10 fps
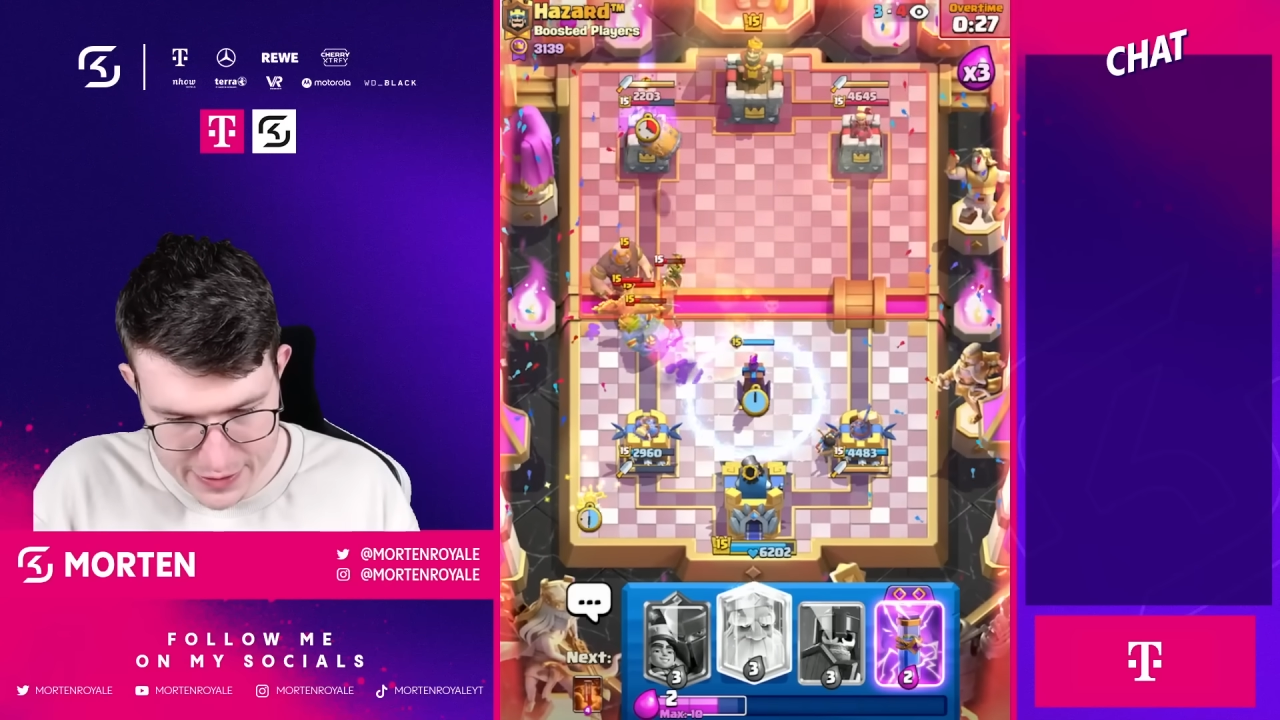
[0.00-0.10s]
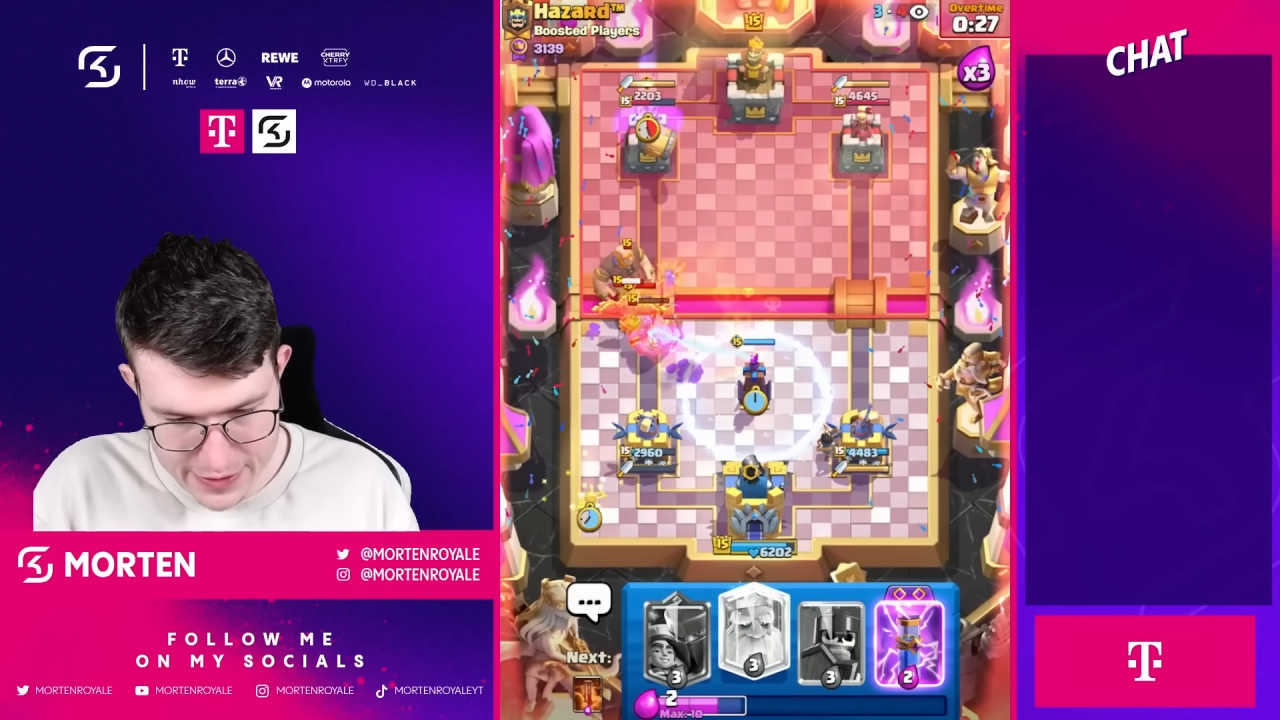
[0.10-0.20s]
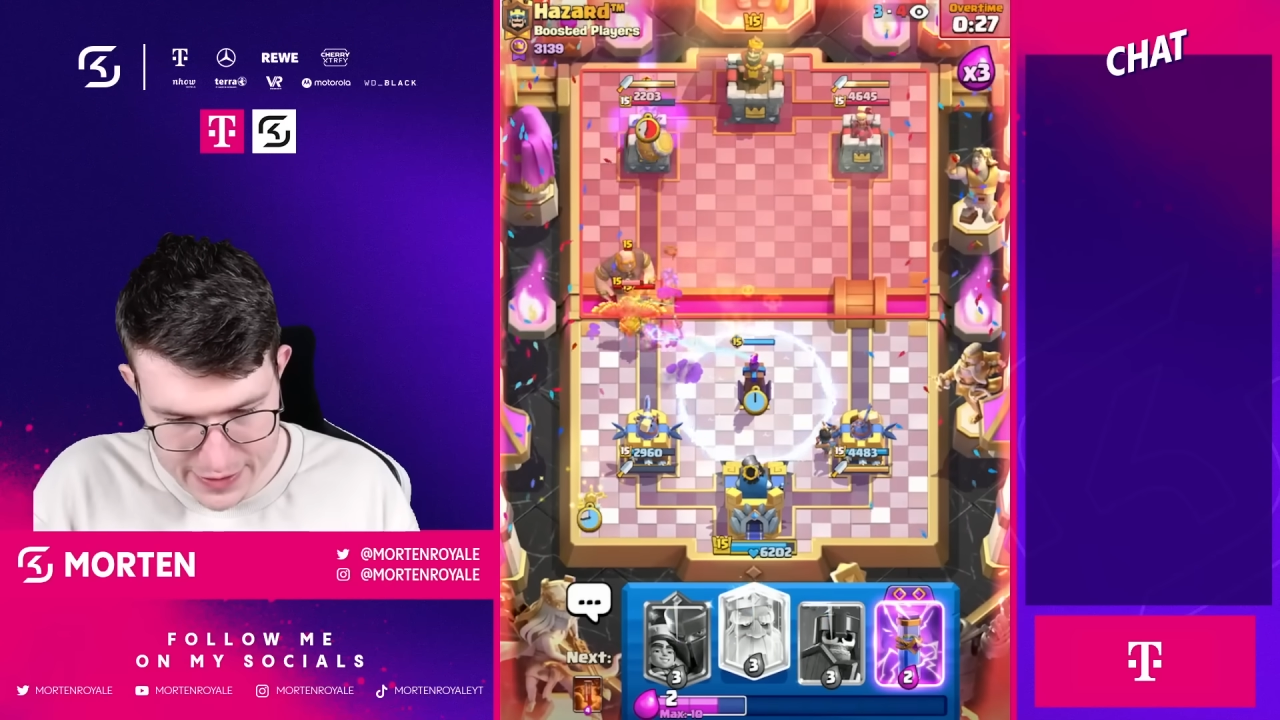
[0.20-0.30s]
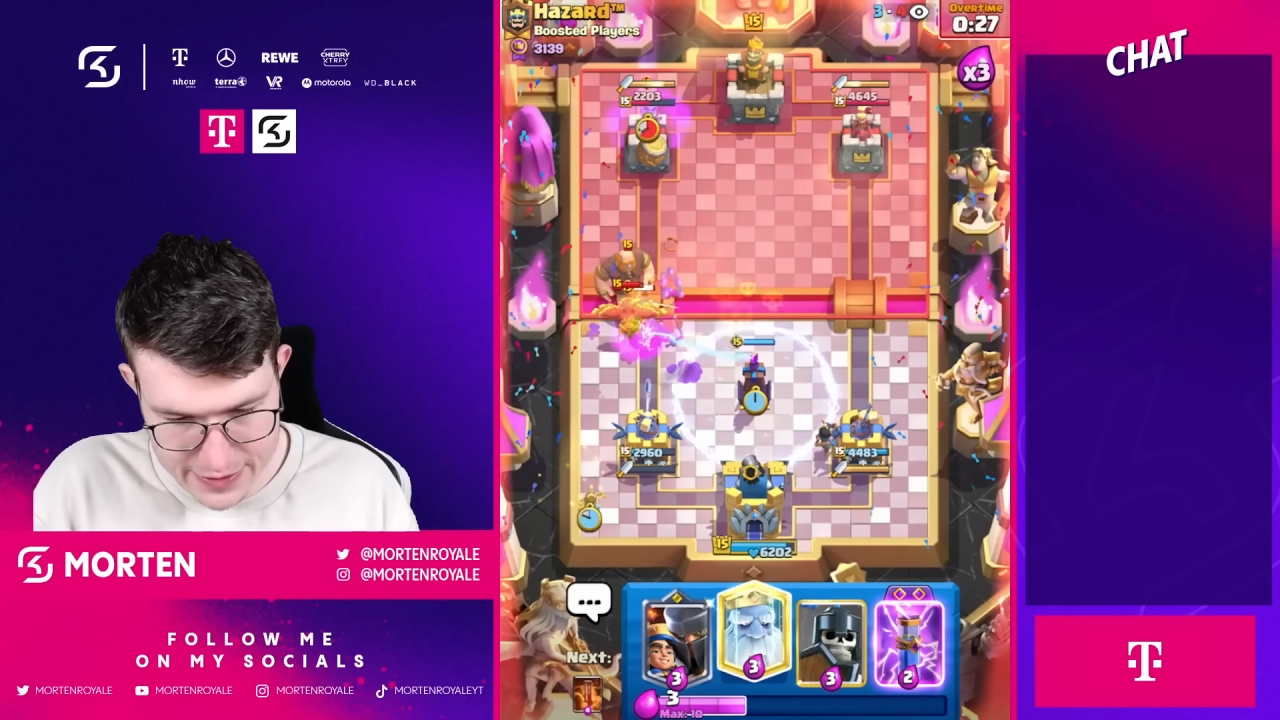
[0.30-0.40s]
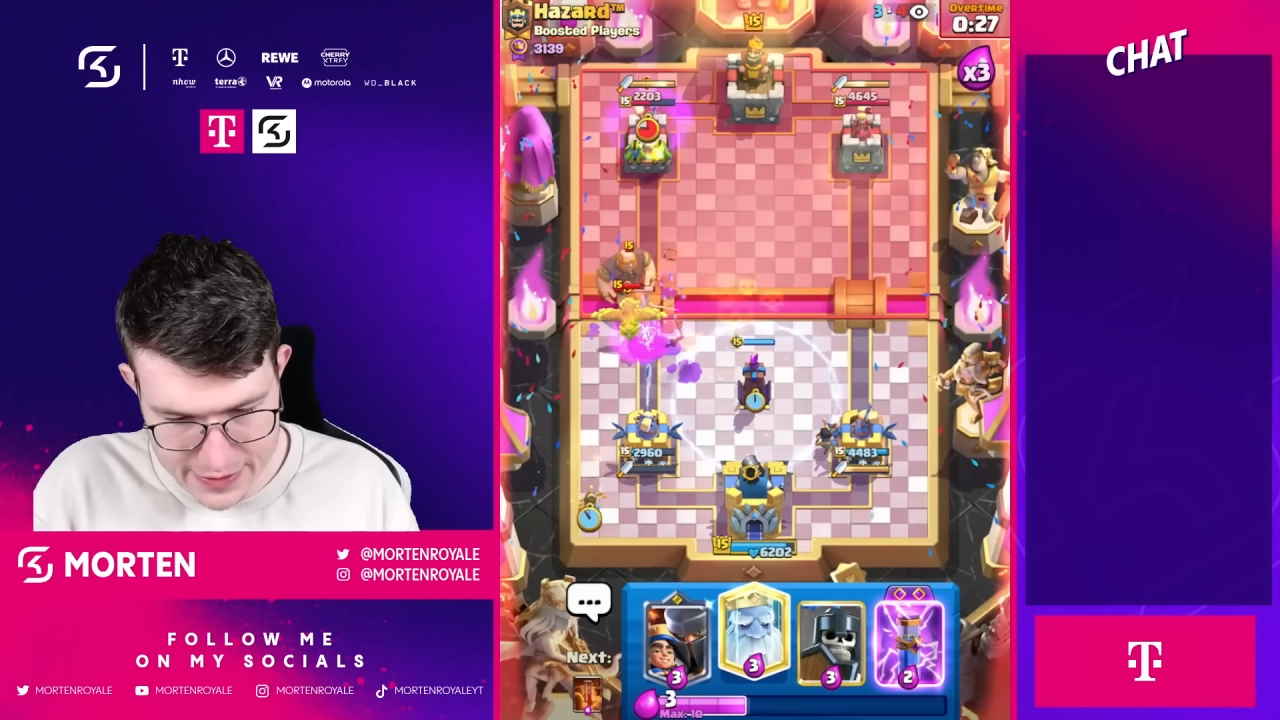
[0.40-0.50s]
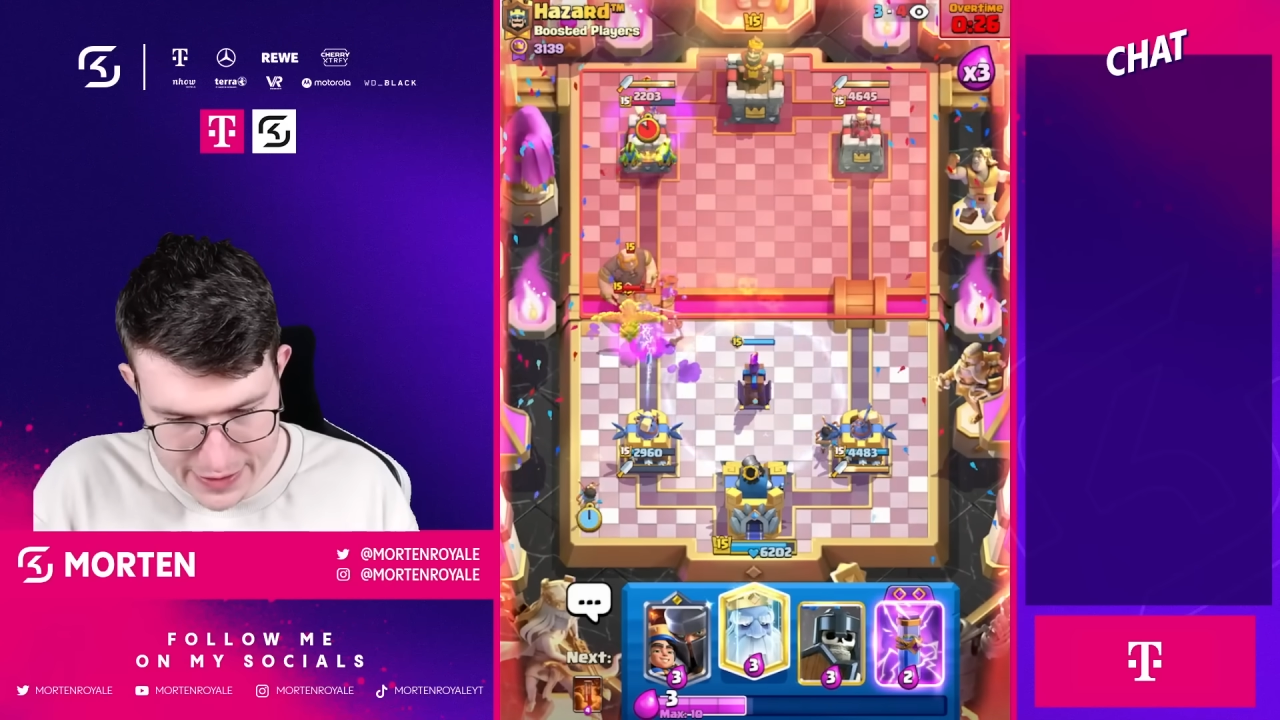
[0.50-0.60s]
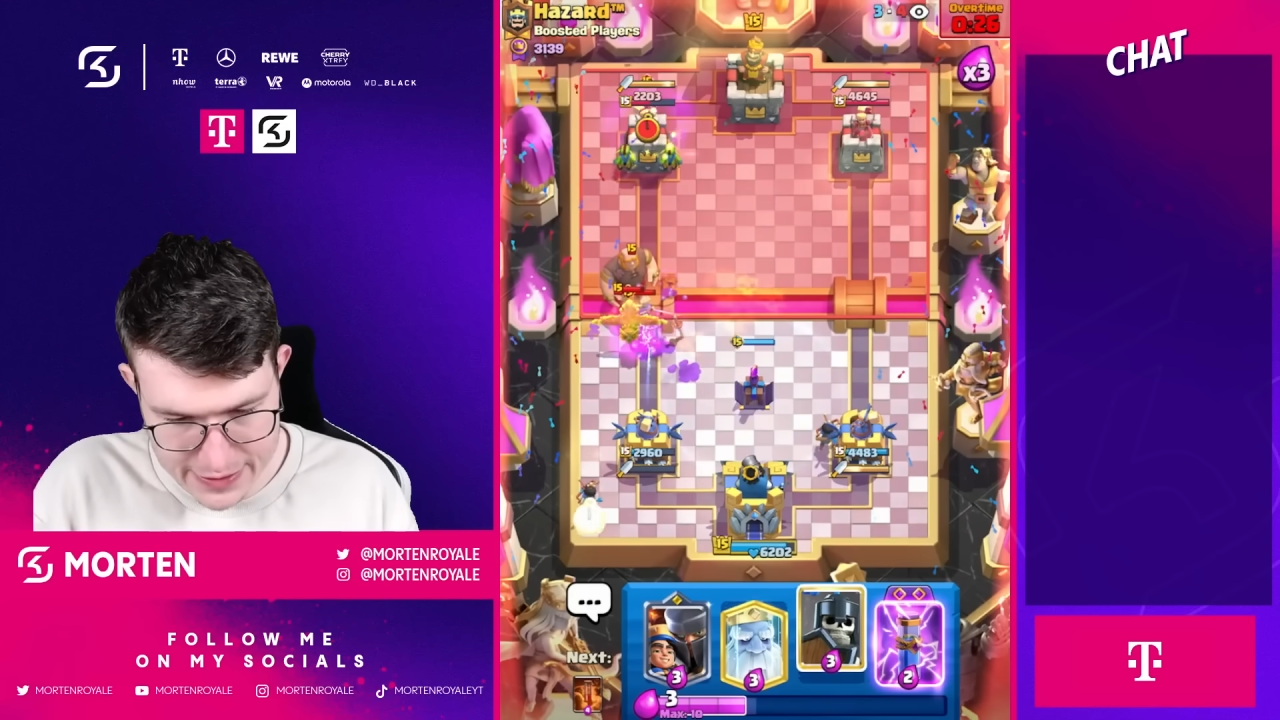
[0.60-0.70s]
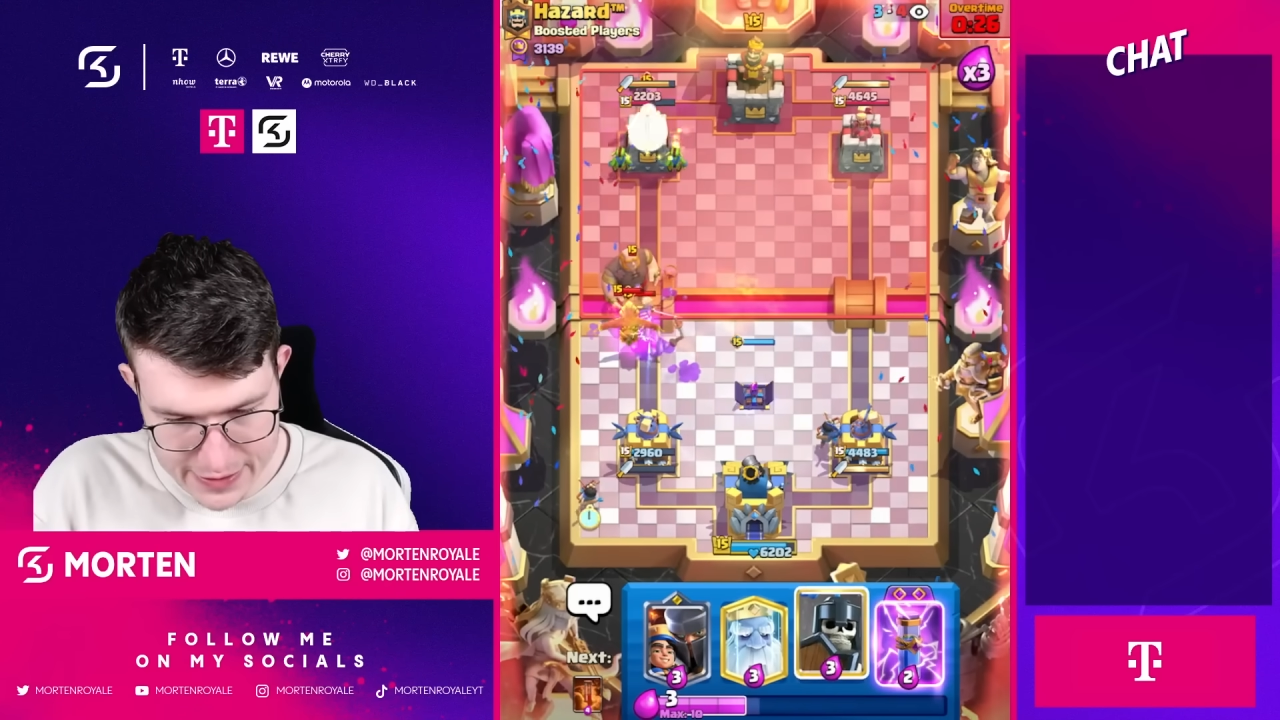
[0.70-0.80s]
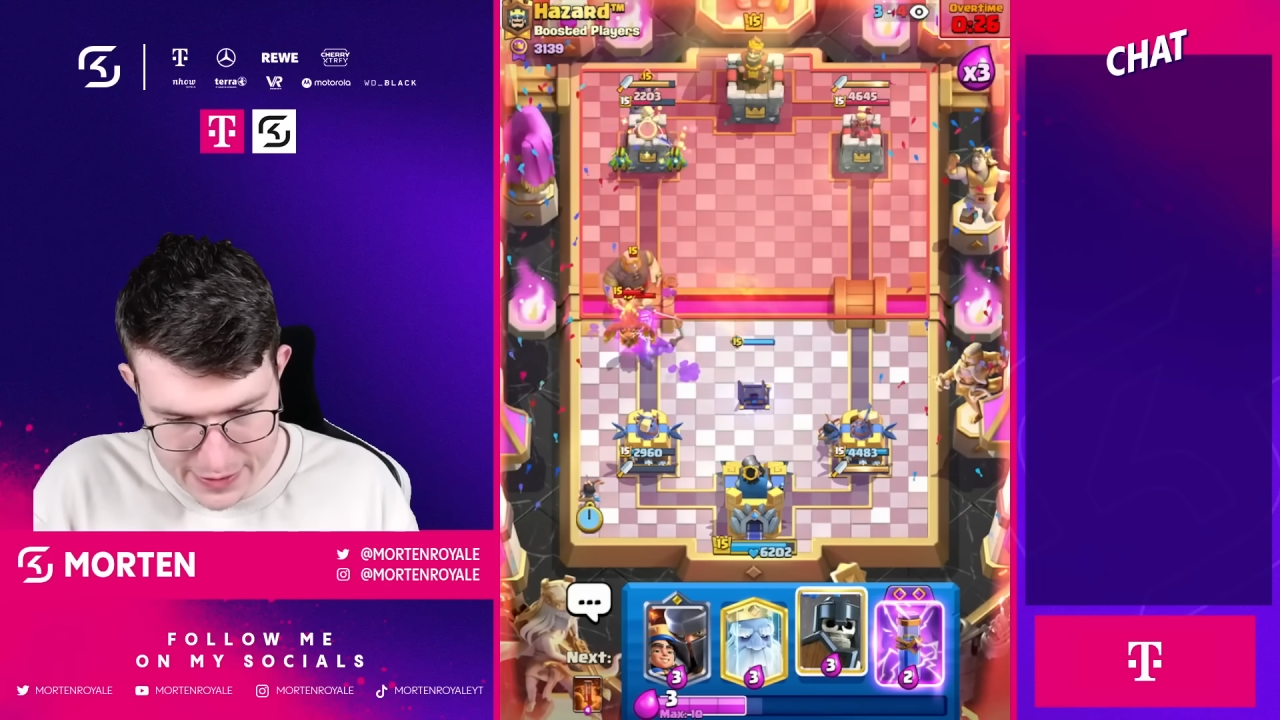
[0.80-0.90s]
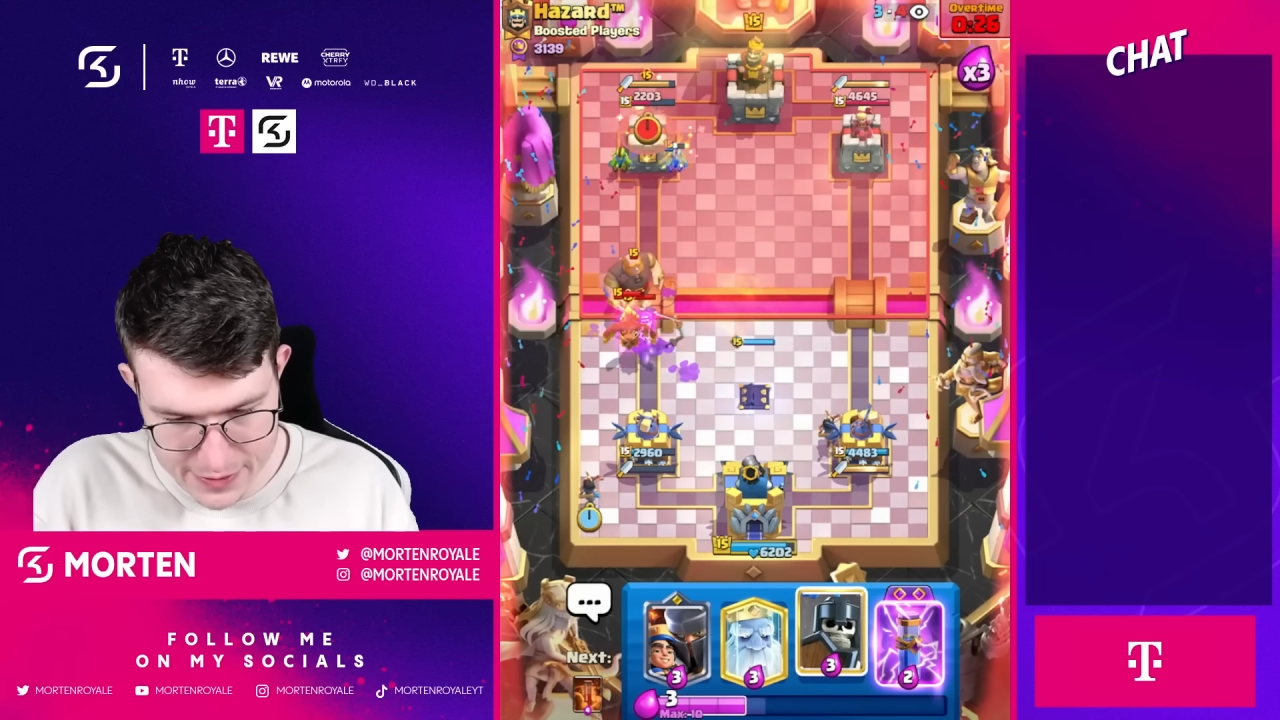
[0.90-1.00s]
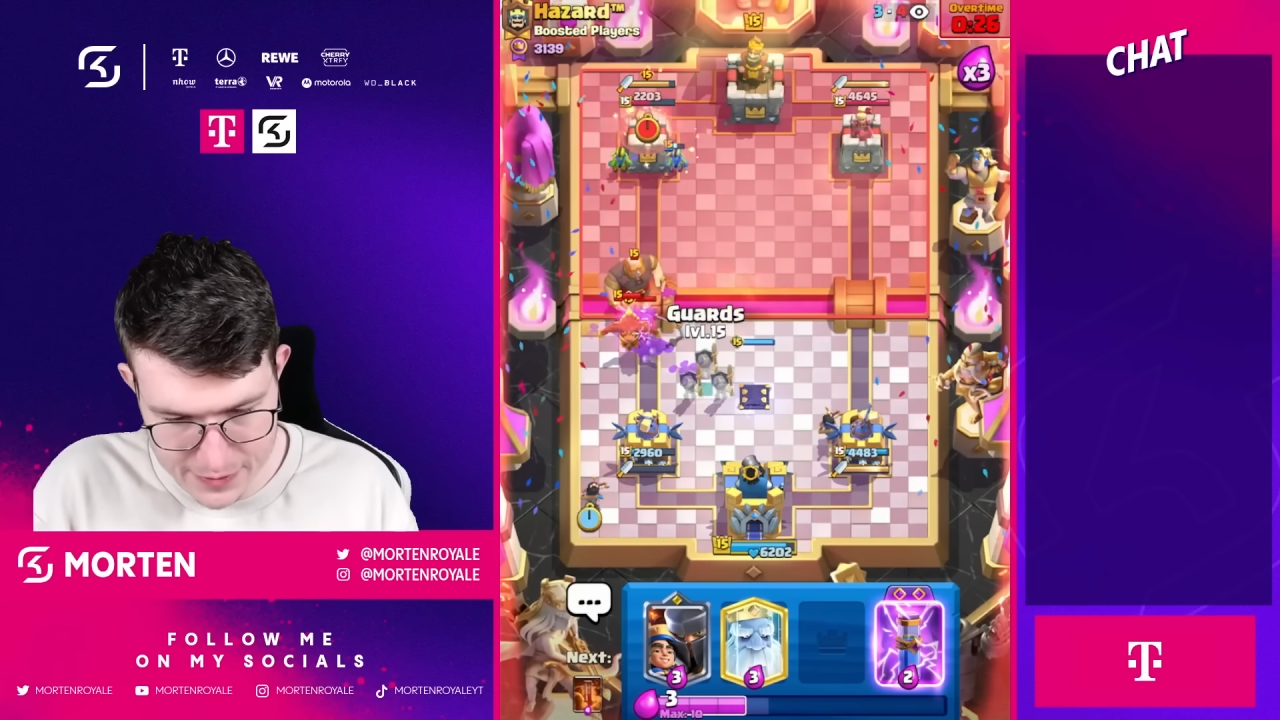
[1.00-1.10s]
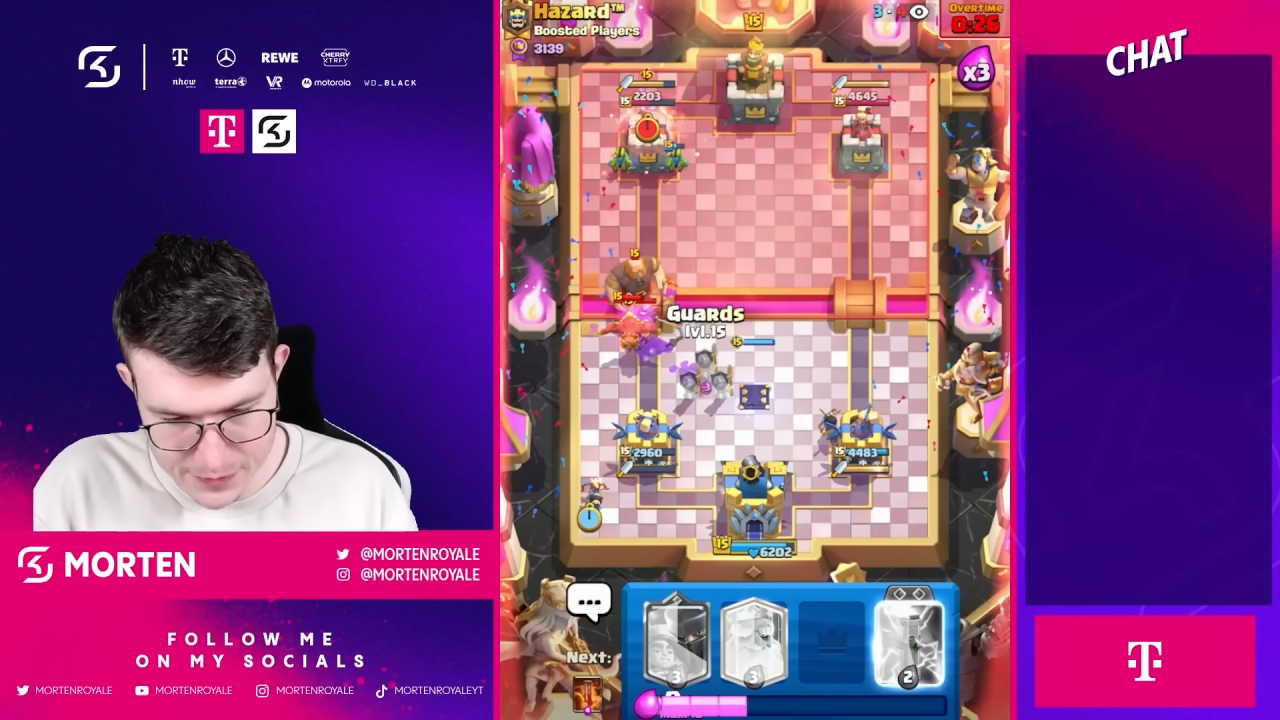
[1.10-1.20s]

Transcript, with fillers: Easy Tesla.